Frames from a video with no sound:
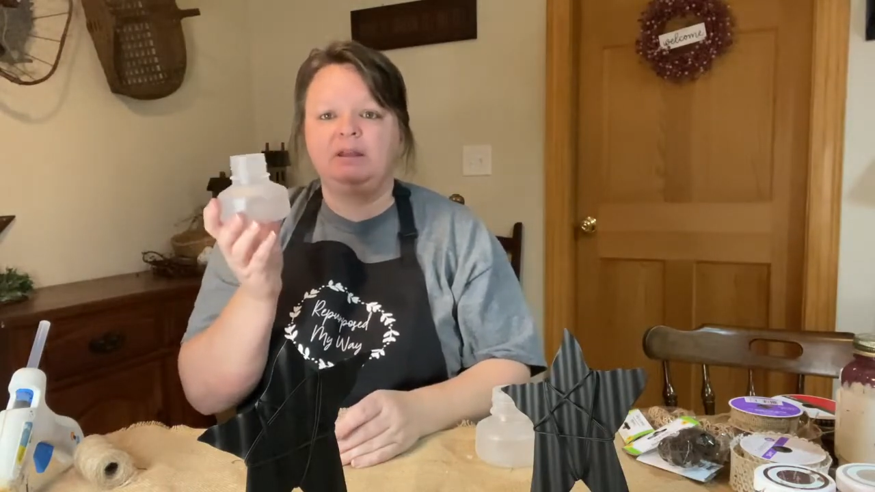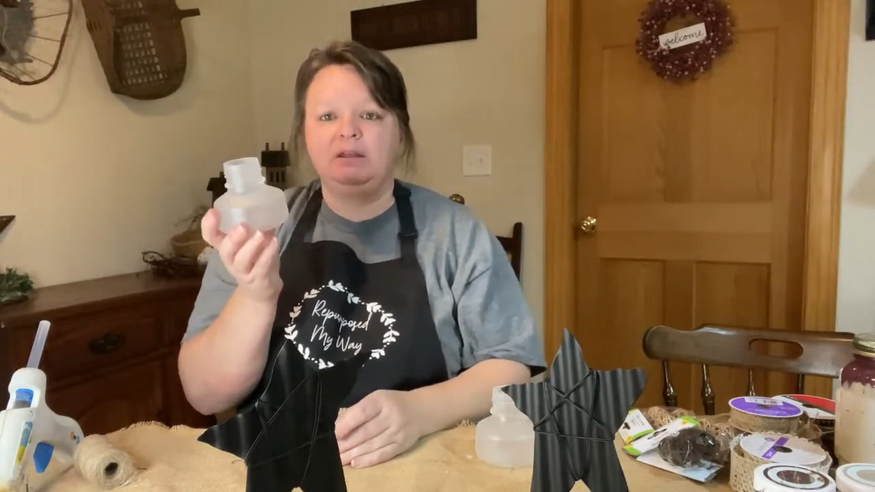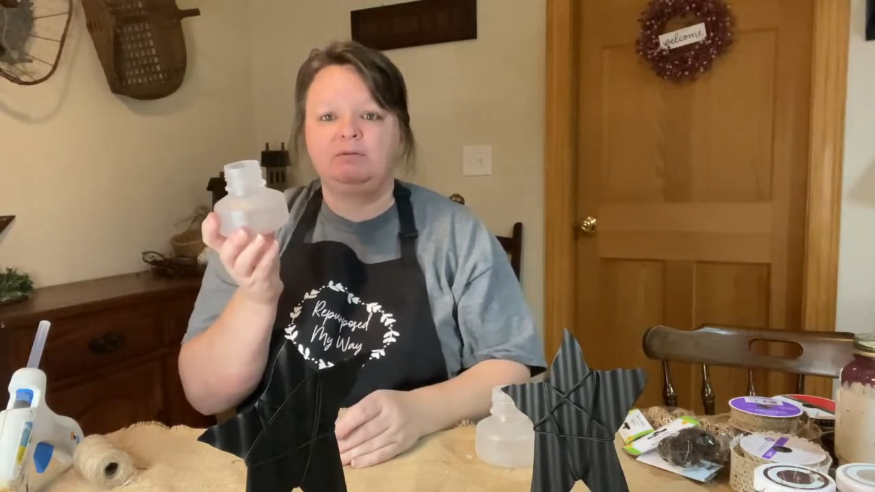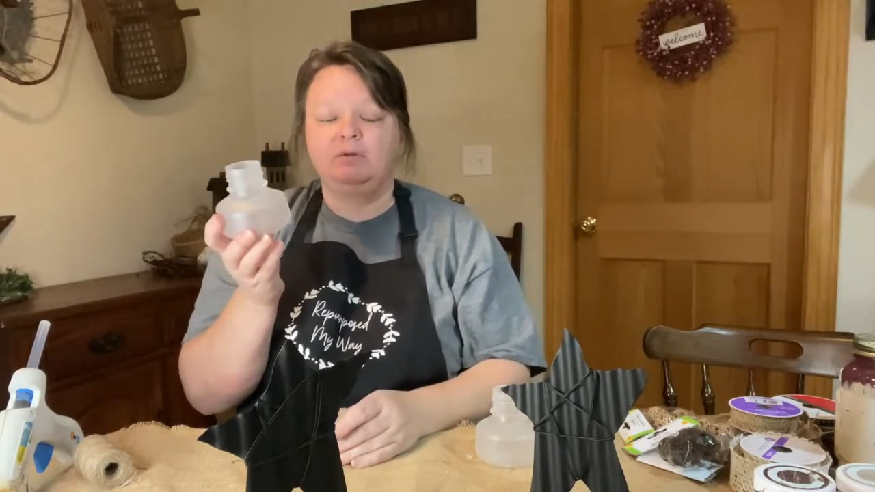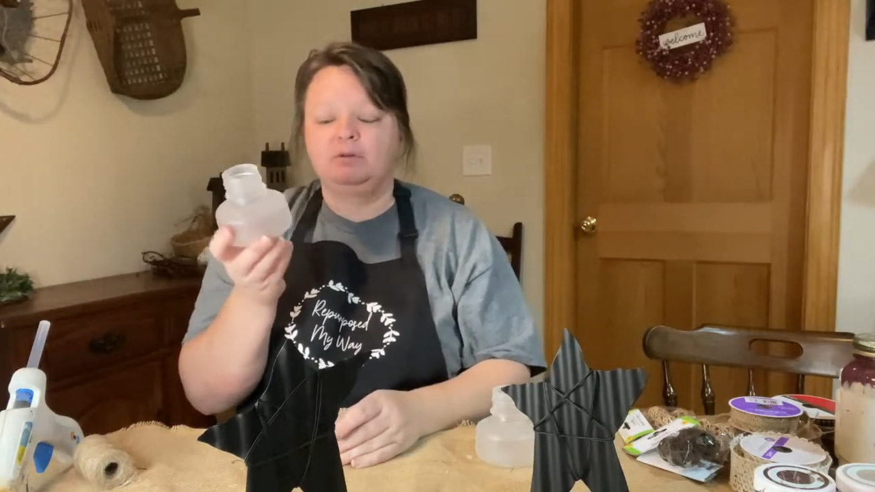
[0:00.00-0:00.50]
they
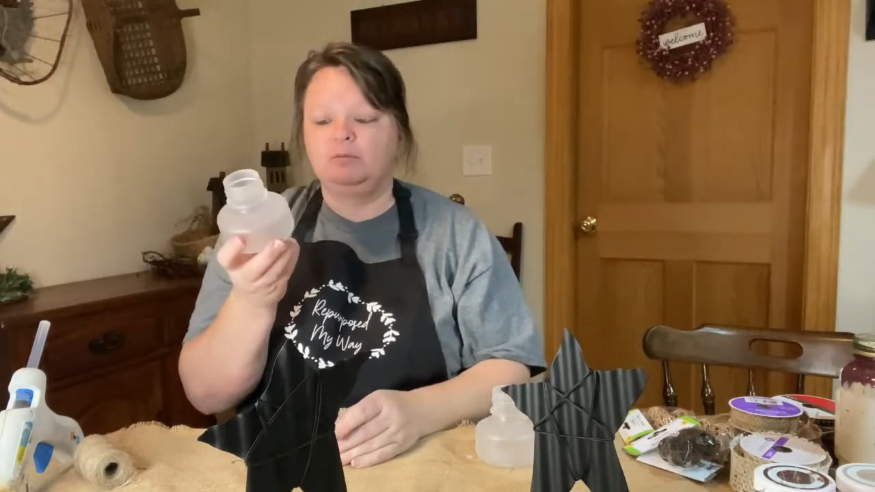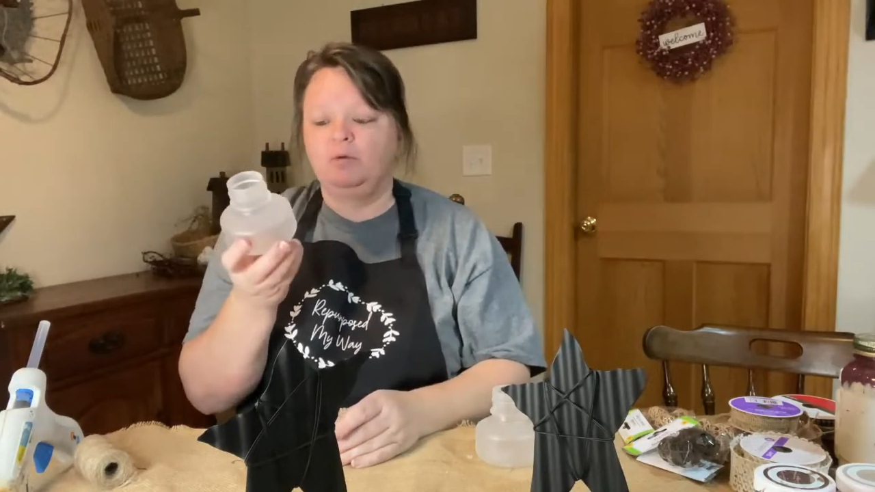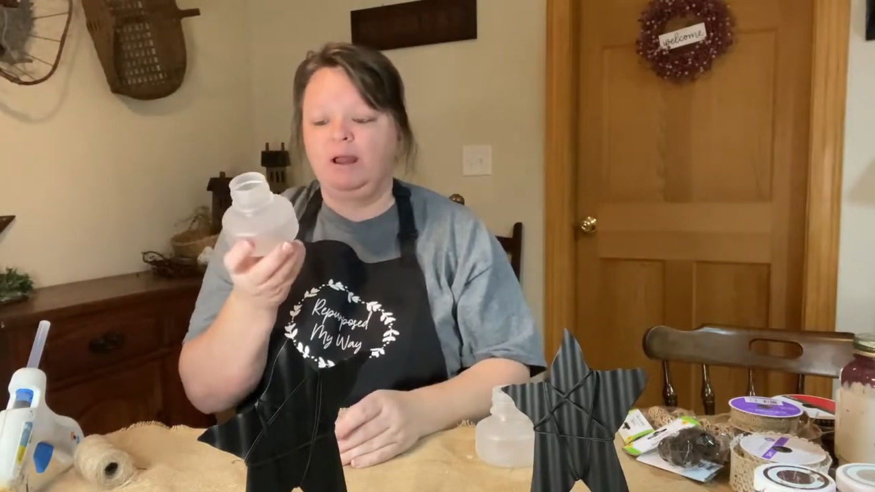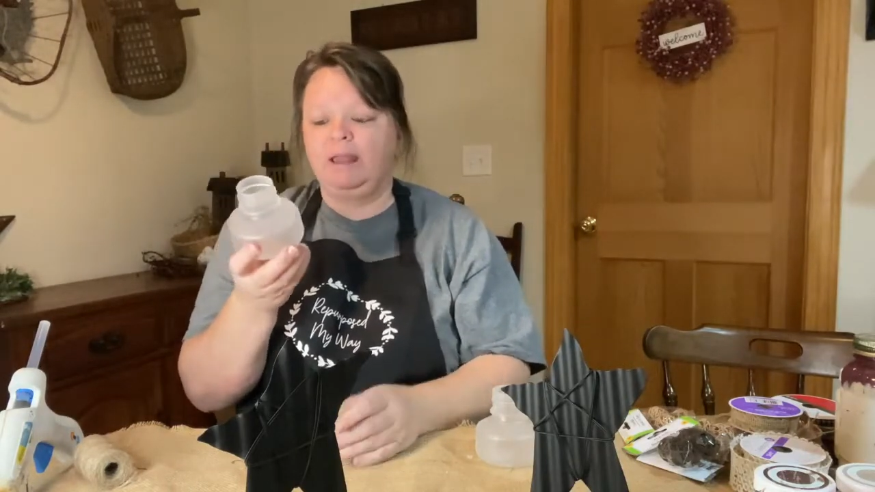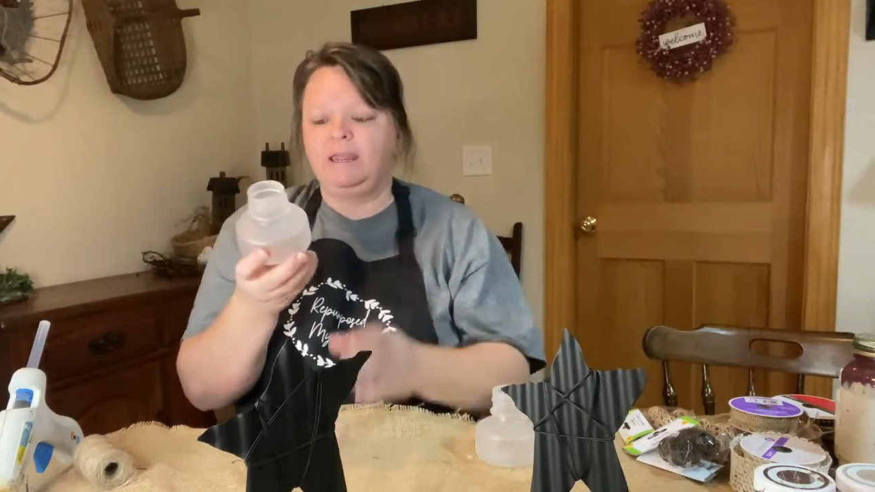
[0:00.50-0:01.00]
throw them
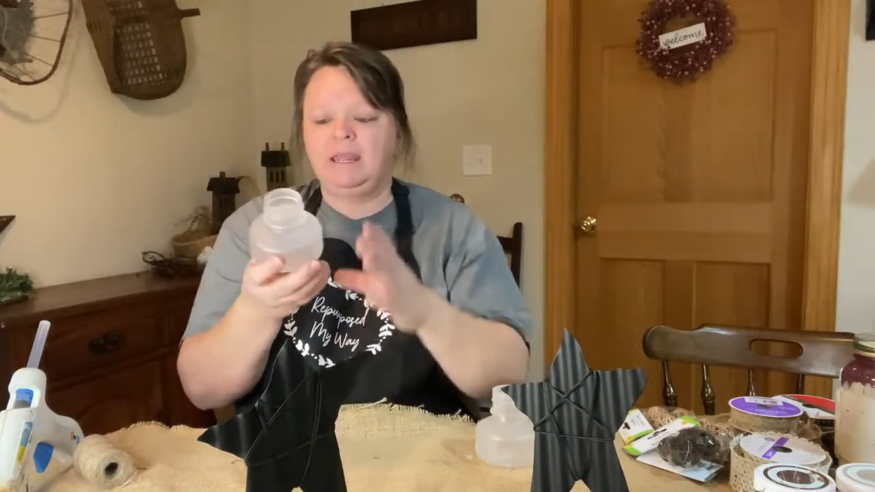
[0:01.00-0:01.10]
away